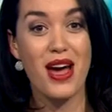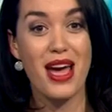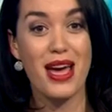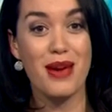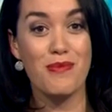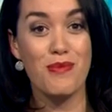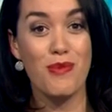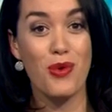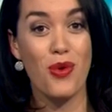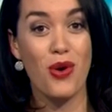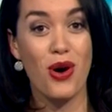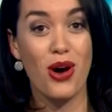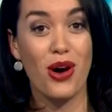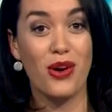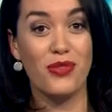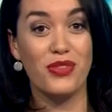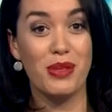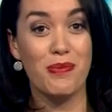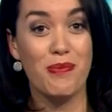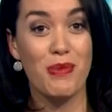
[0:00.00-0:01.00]
and more
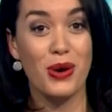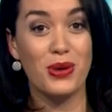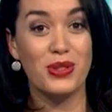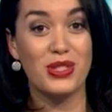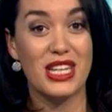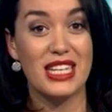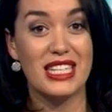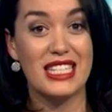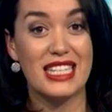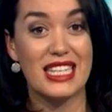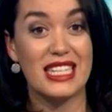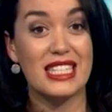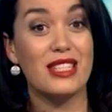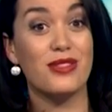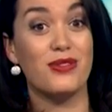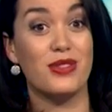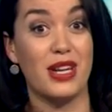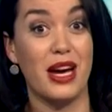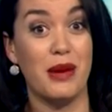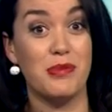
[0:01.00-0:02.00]
of the most
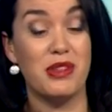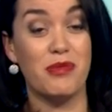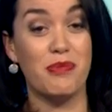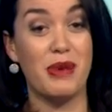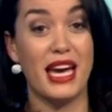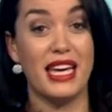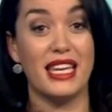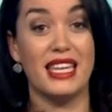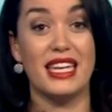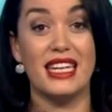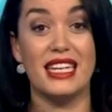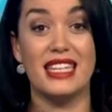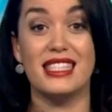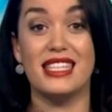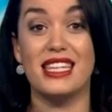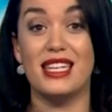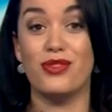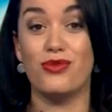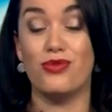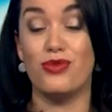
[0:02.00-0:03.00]
addictive types of
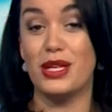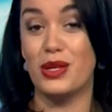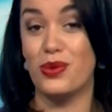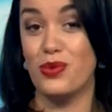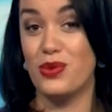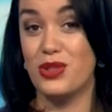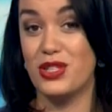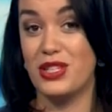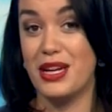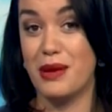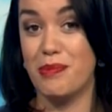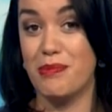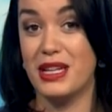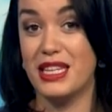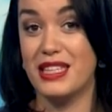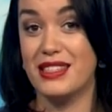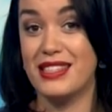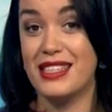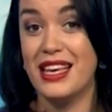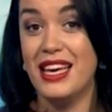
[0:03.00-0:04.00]
painkillers in record
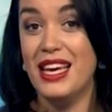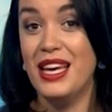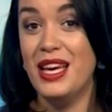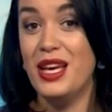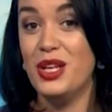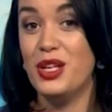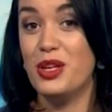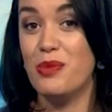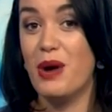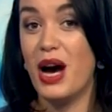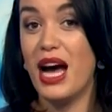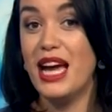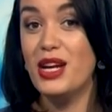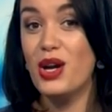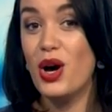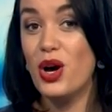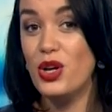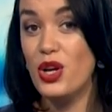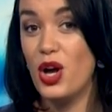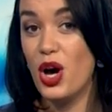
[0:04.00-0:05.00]
numbers. You might
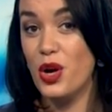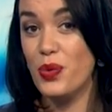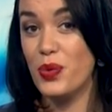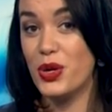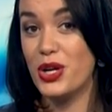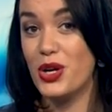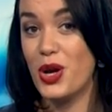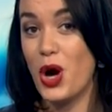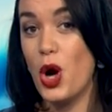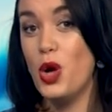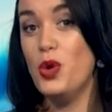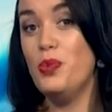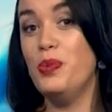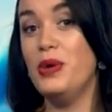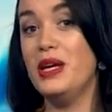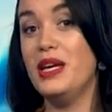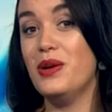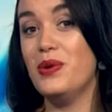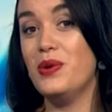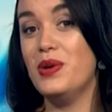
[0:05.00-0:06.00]
not know what an
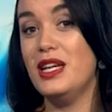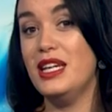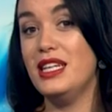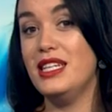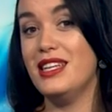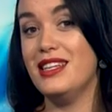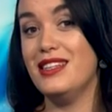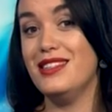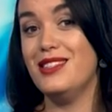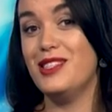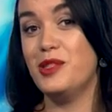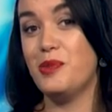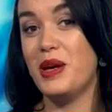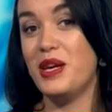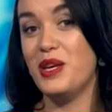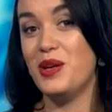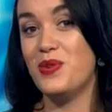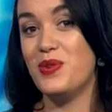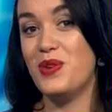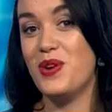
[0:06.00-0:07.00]
opioid is,
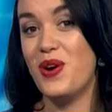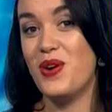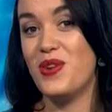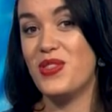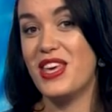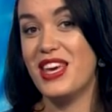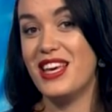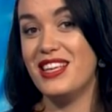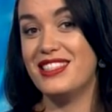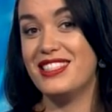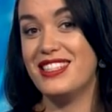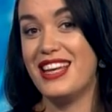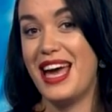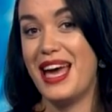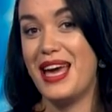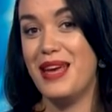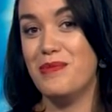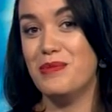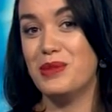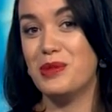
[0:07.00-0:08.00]
but you'll know these
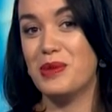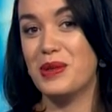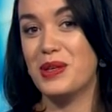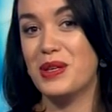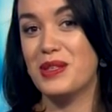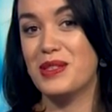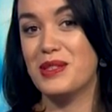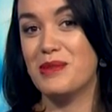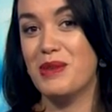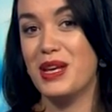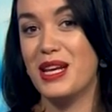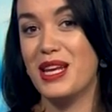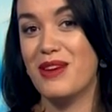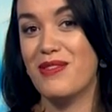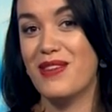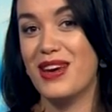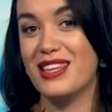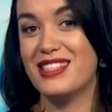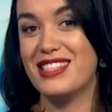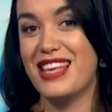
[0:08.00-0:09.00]
names because many
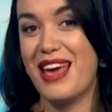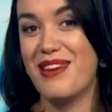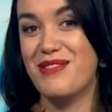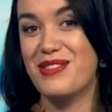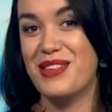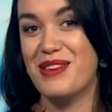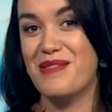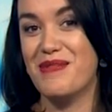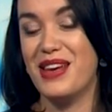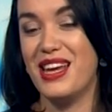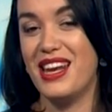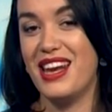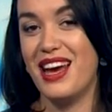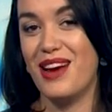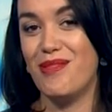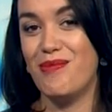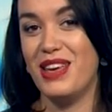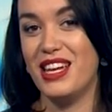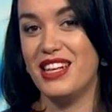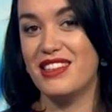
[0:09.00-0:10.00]
of us have them in
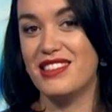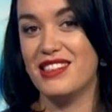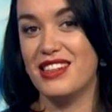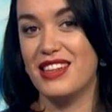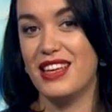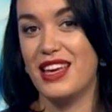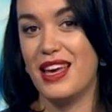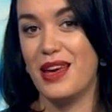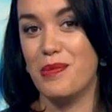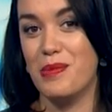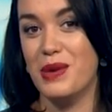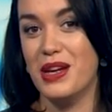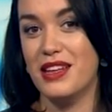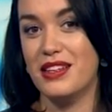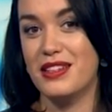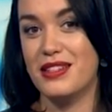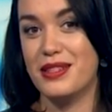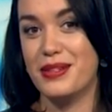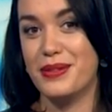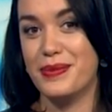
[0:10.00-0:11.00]
our medicine
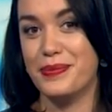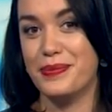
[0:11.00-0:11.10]
cabinet.